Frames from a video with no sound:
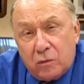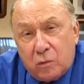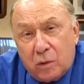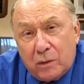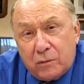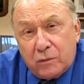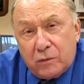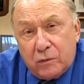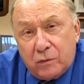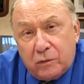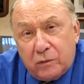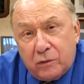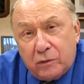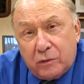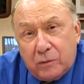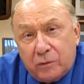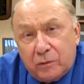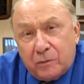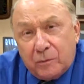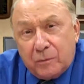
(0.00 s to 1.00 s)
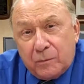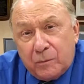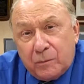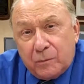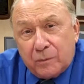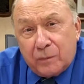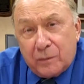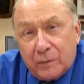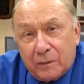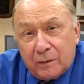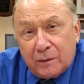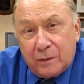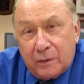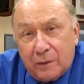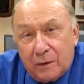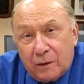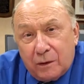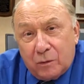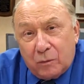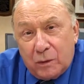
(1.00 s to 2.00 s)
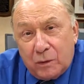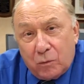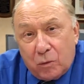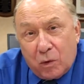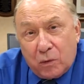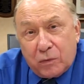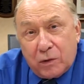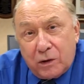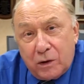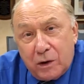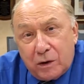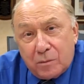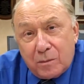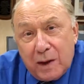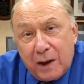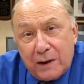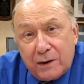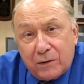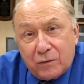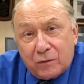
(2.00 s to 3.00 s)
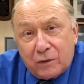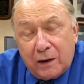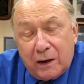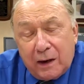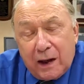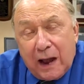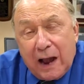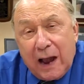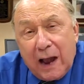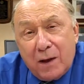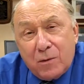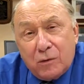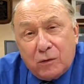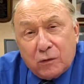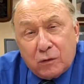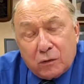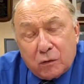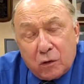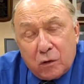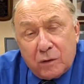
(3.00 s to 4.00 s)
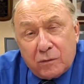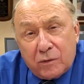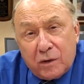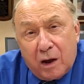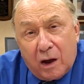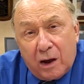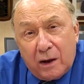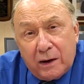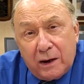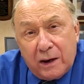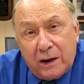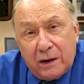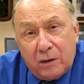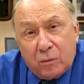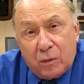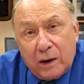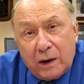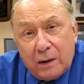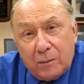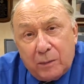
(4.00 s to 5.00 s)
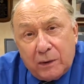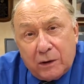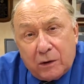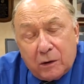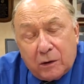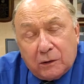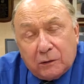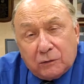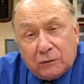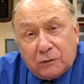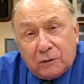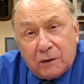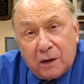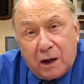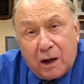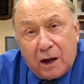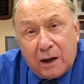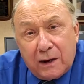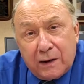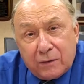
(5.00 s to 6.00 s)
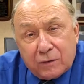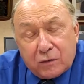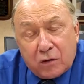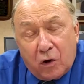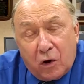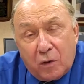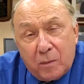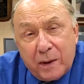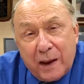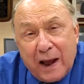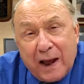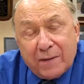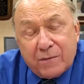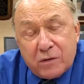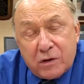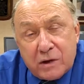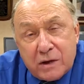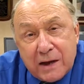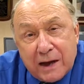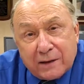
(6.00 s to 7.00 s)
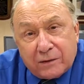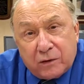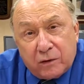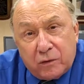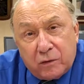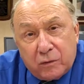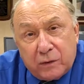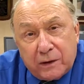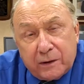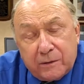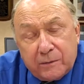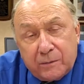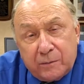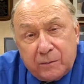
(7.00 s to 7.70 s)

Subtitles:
What would you do? We want the young man to say, I will serve God anyway because God has called me. I've got to do it.